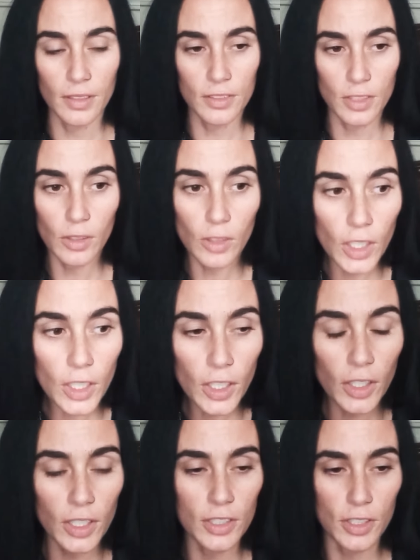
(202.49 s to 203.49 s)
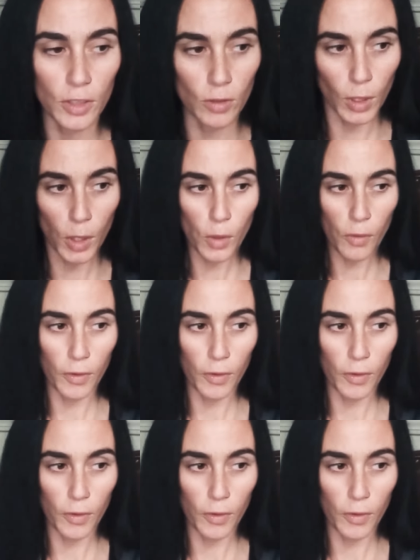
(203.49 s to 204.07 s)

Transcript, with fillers: to learn and to grow